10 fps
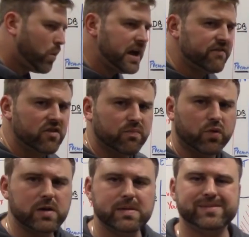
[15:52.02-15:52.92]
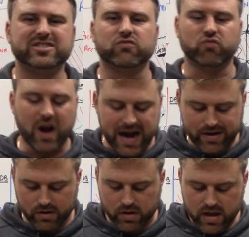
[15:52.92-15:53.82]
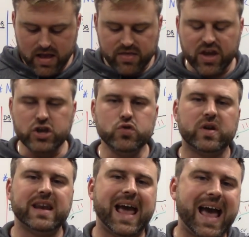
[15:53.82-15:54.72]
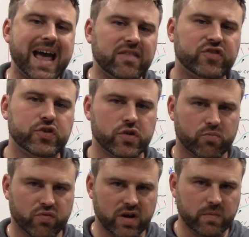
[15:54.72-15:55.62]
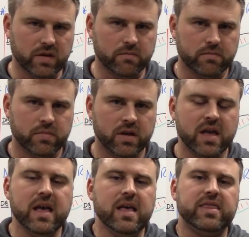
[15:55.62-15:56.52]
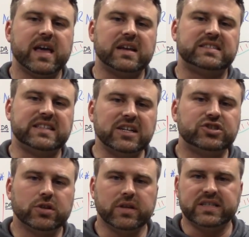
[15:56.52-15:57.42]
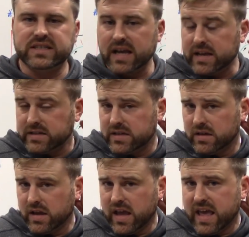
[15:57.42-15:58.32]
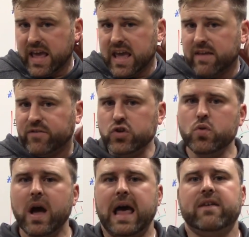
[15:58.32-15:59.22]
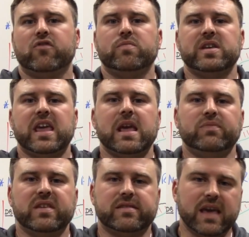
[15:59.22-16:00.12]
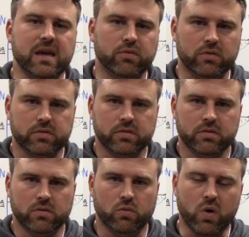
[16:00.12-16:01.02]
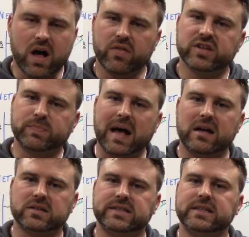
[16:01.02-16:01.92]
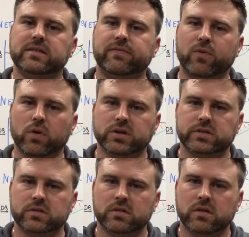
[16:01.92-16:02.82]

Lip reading: Waiver of premium is a rider that you can add to your premium that essentially says if you ever became disabled while this policy is in force